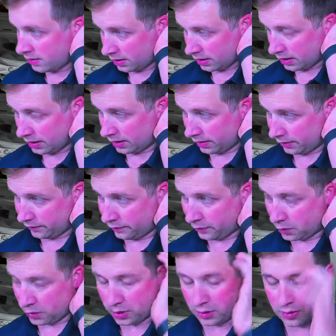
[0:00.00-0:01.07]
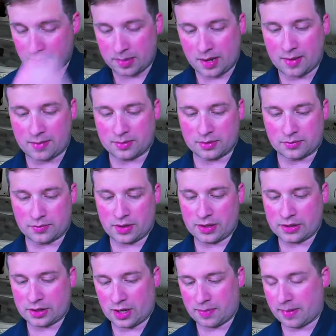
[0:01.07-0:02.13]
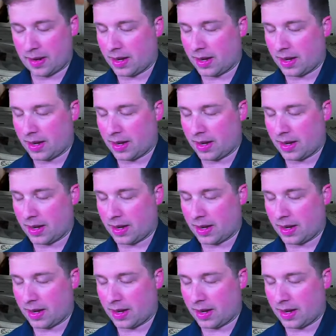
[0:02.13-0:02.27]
uh, for you to be able to reach up